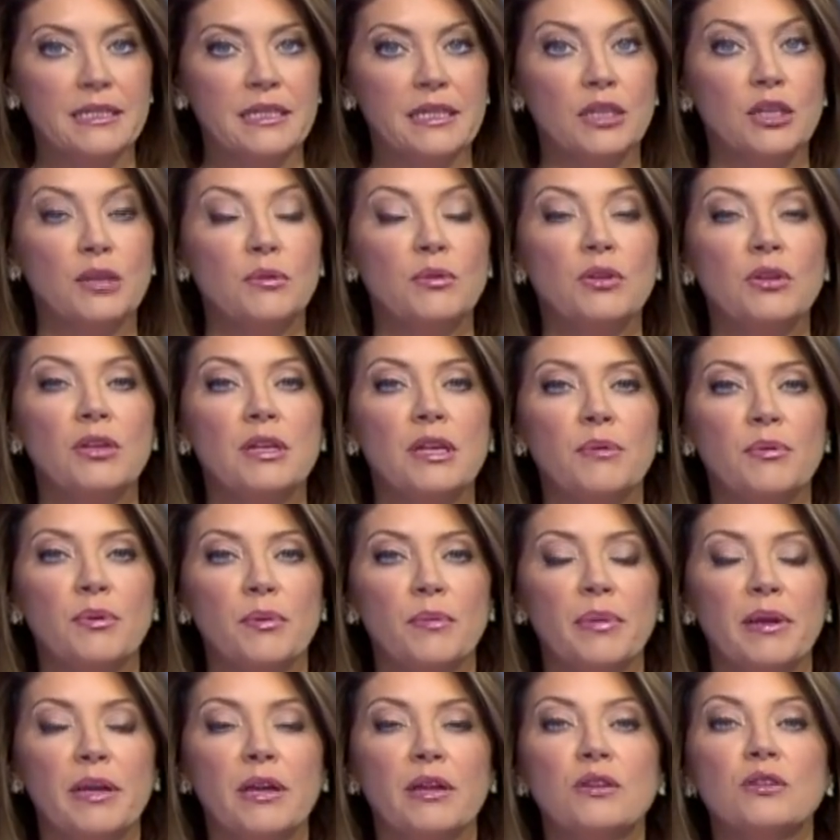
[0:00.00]
the community
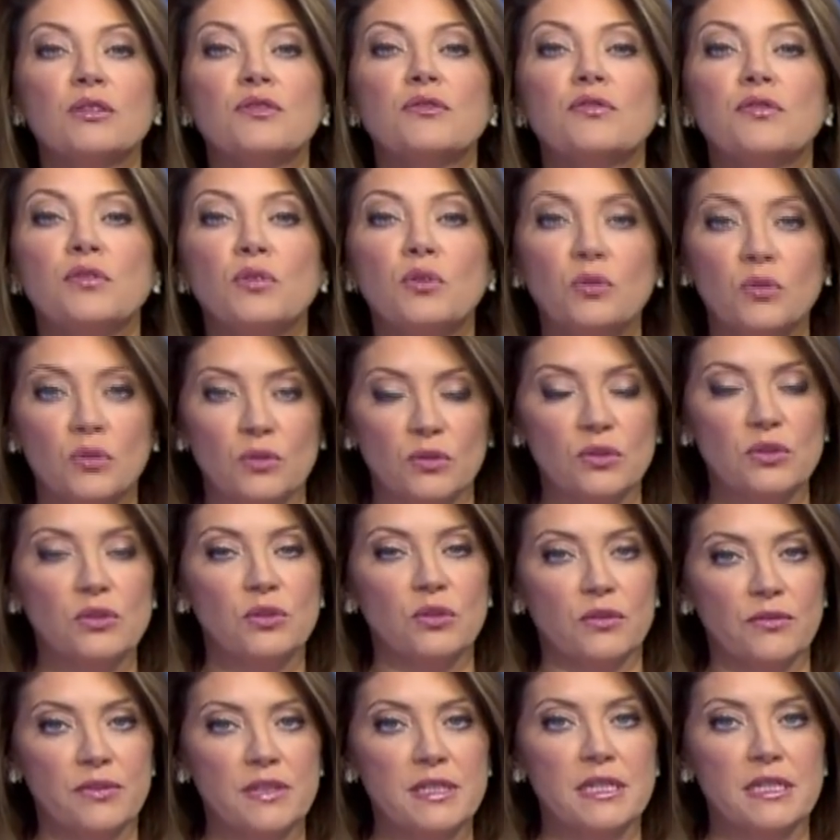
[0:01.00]
prepares funeral
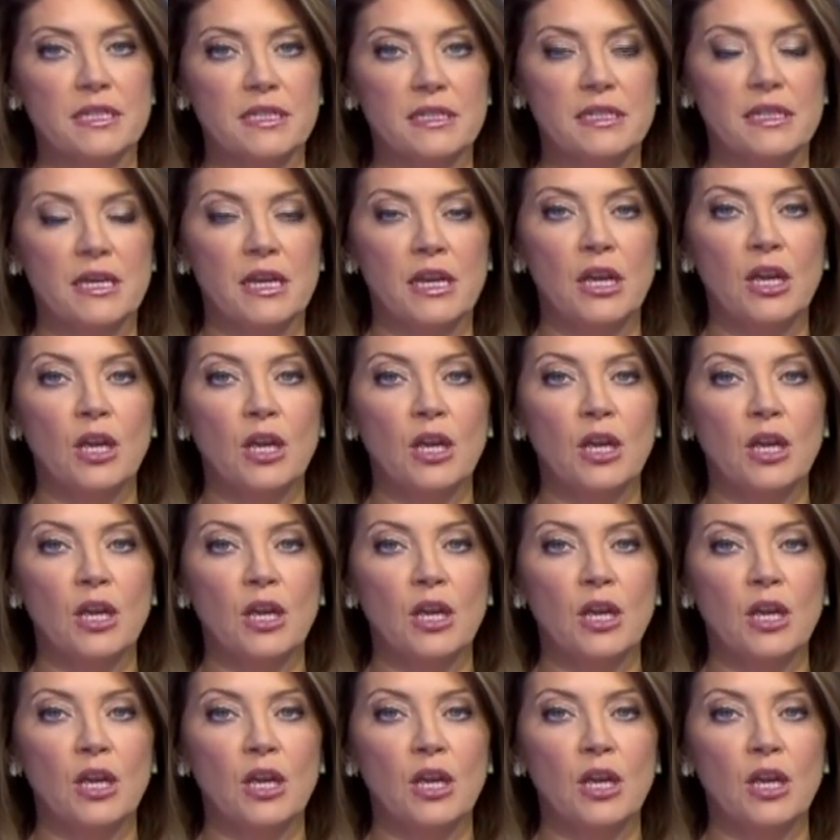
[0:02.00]
services.